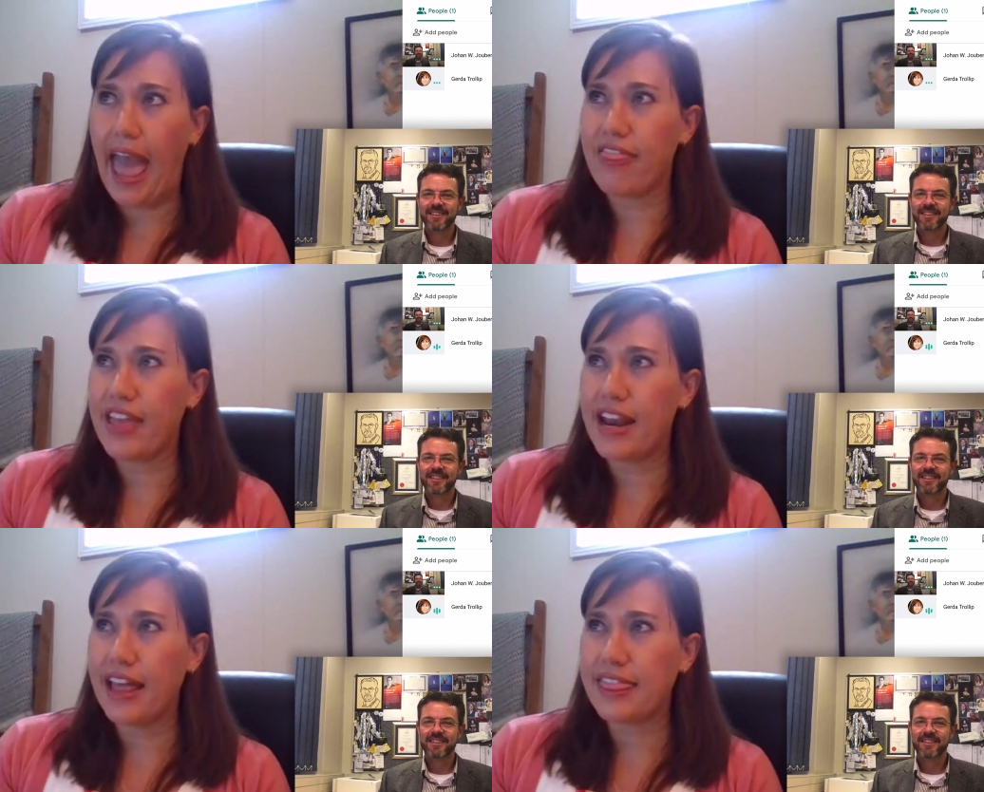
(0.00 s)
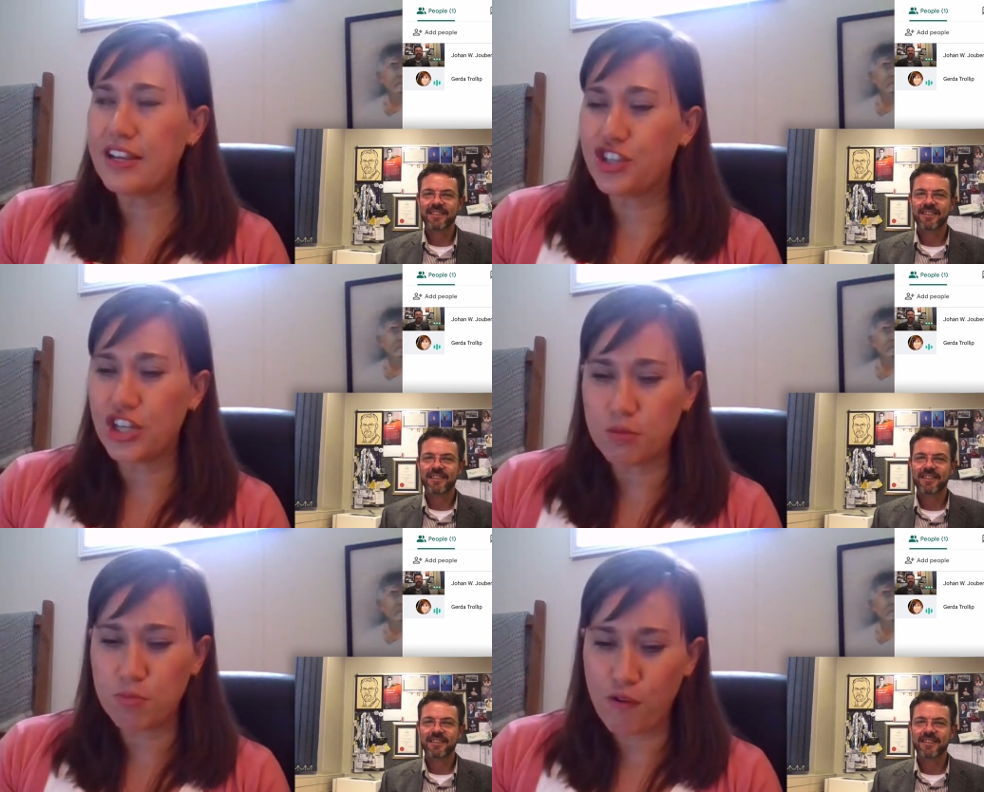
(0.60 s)
Speaker 1: And then I think
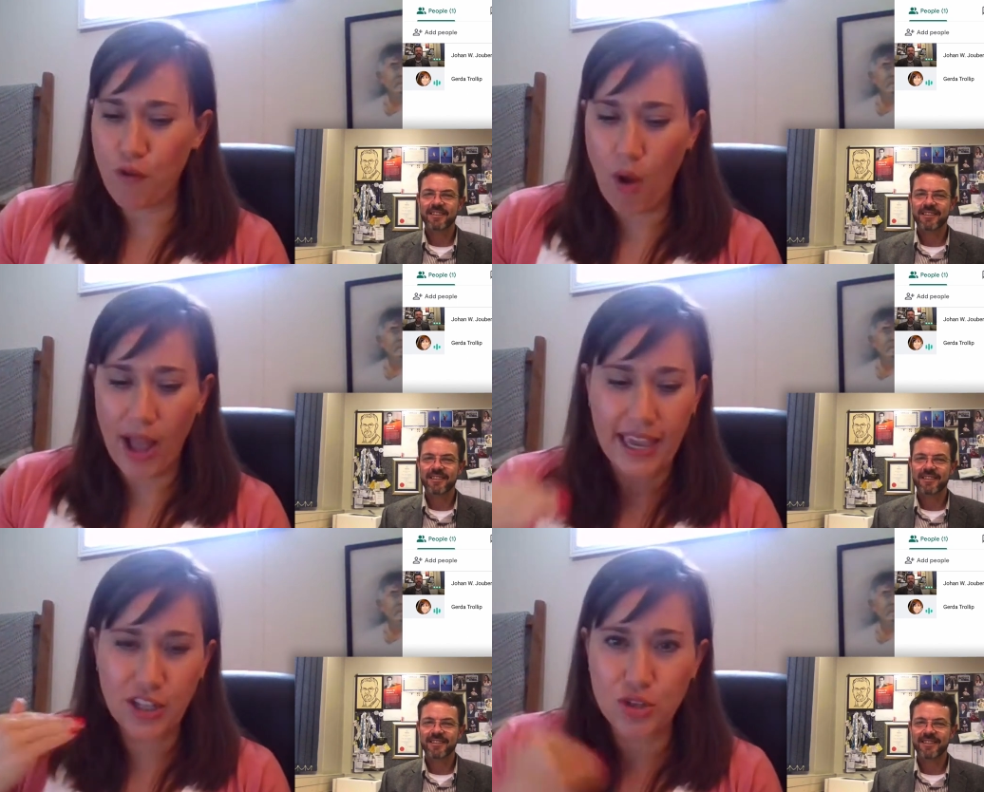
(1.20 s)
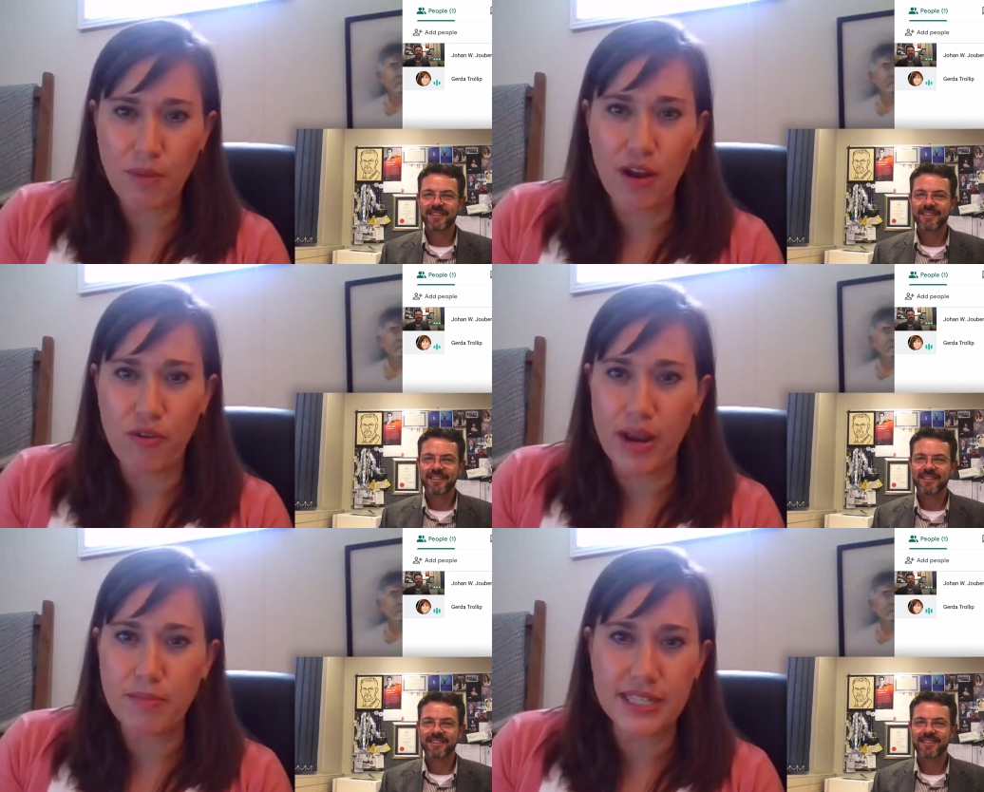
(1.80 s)
just before I get to my
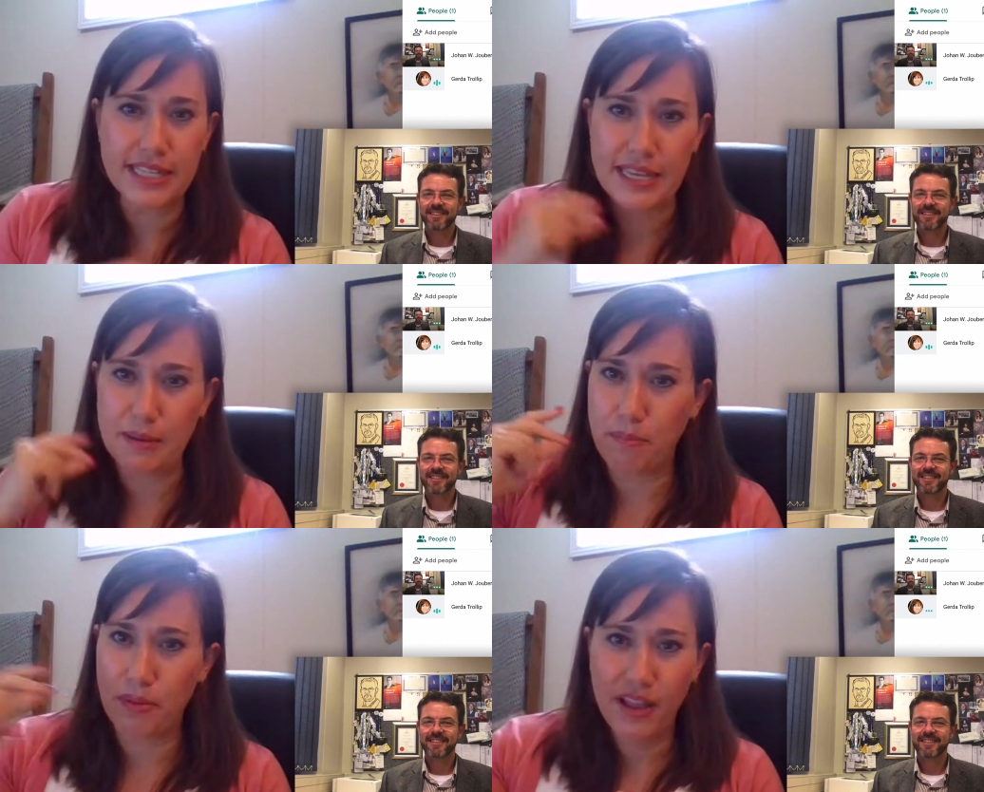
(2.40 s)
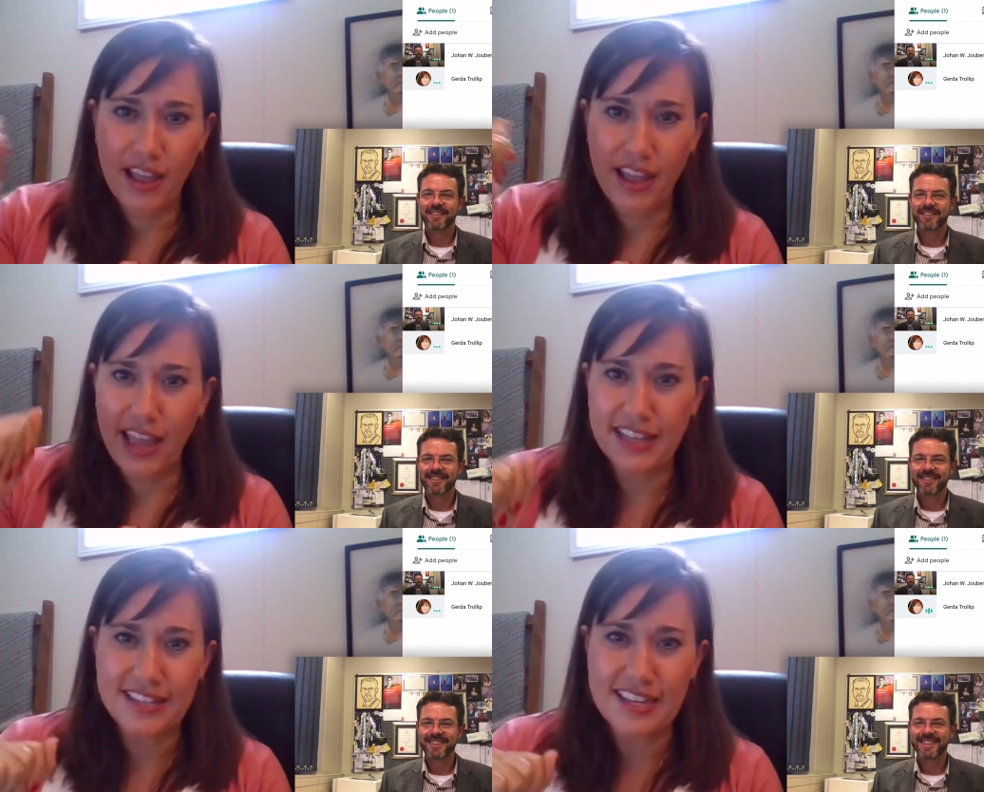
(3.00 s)
REM sleep,
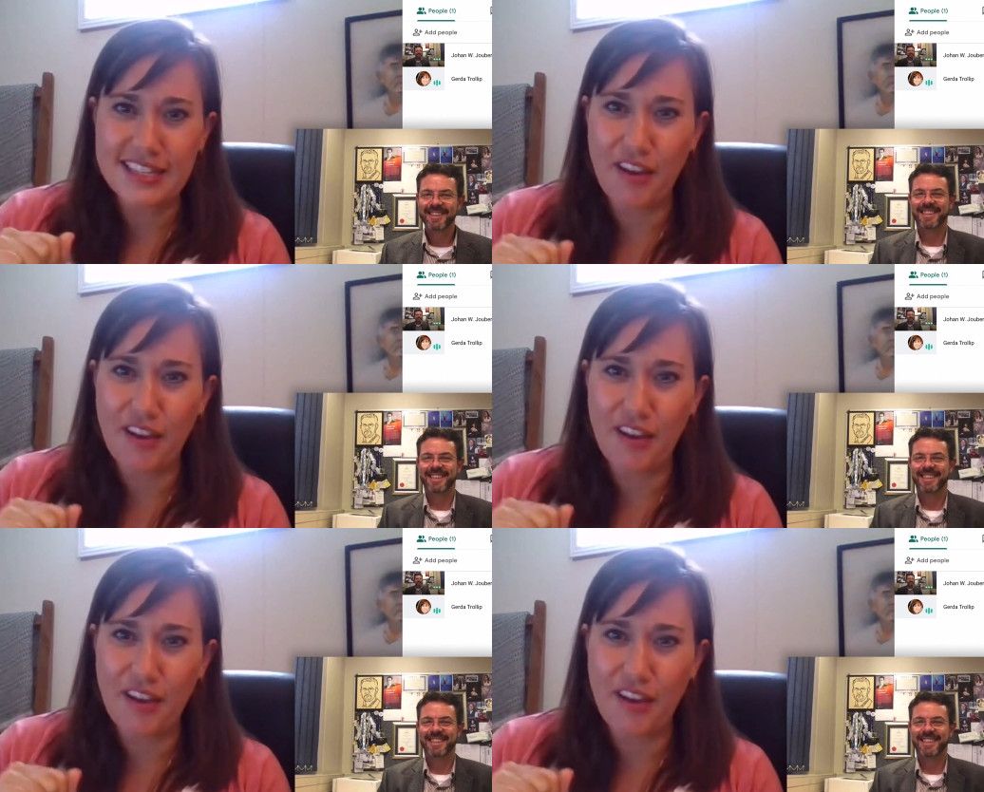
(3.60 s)
it's as